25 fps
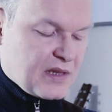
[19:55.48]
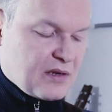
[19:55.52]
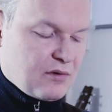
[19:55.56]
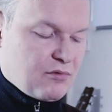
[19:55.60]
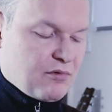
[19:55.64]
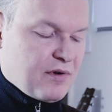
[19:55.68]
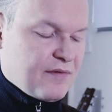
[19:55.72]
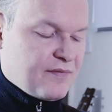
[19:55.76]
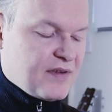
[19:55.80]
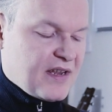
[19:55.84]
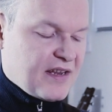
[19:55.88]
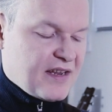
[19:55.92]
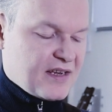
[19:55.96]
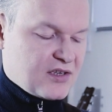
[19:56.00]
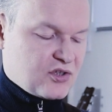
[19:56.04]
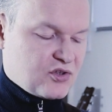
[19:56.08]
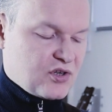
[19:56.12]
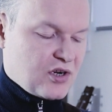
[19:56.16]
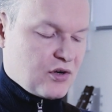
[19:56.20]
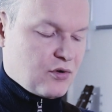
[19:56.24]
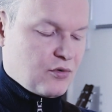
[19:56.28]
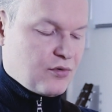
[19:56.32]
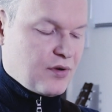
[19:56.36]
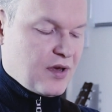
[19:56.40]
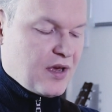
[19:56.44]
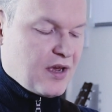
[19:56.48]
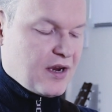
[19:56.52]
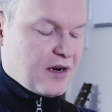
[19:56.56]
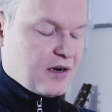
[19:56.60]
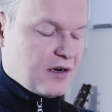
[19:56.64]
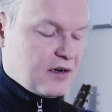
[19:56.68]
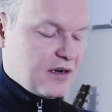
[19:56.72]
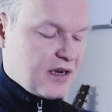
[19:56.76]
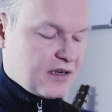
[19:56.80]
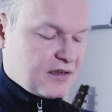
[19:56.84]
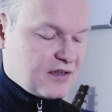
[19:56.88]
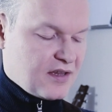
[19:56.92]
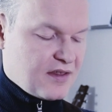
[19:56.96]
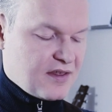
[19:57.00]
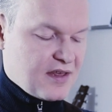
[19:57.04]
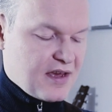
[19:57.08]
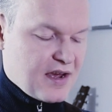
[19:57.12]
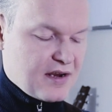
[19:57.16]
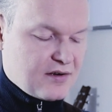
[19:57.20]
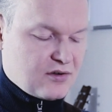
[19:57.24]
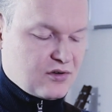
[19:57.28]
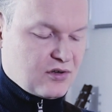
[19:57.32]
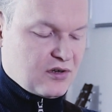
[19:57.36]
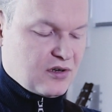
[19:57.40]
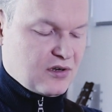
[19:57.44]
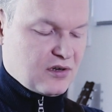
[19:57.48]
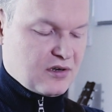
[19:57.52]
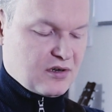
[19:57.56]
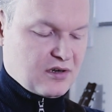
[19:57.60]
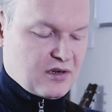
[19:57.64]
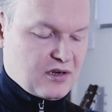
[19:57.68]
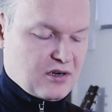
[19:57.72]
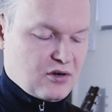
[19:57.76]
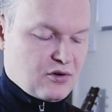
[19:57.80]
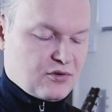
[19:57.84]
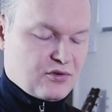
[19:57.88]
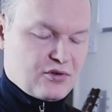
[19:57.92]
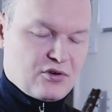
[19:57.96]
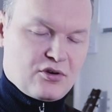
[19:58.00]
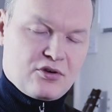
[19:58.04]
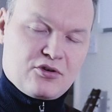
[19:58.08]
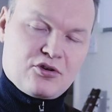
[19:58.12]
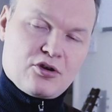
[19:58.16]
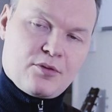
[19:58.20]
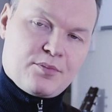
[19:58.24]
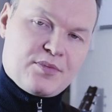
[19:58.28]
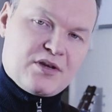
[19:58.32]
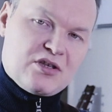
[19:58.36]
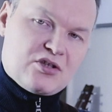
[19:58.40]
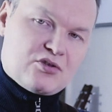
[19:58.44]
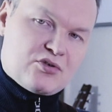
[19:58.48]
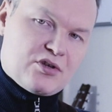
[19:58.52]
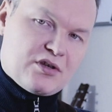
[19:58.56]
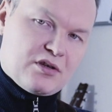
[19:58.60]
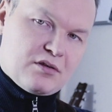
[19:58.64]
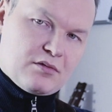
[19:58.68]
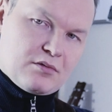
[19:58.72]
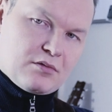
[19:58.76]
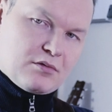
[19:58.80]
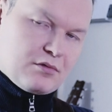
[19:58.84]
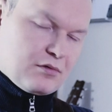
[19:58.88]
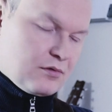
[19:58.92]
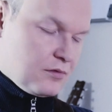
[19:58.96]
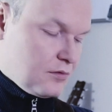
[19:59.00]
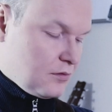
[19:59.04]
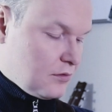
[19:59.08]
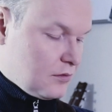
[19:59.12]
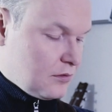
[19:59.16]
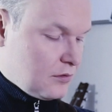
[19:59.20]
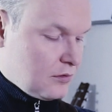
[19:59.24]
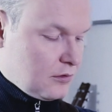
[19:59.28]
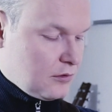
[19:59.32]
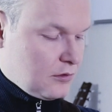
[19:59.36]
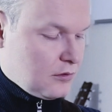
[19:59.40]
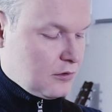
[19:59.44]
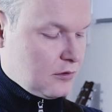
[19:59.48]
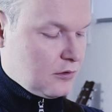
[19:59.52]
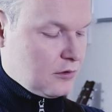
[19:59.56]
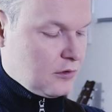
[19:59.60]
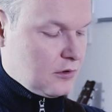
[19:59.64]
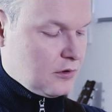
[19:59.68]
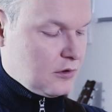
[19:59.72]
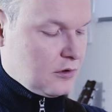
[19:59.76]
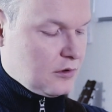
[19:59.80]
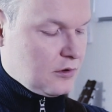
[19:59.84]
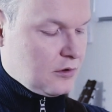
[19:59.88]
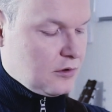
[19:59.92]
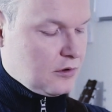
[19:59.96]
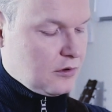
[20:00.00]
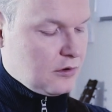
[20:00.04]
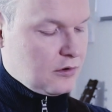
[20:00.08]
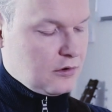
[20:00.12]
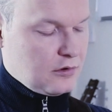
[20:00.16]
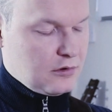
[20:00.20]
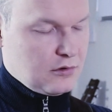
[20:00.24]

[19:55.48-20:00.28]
with that extra note here, like the 3rd on the top E string, and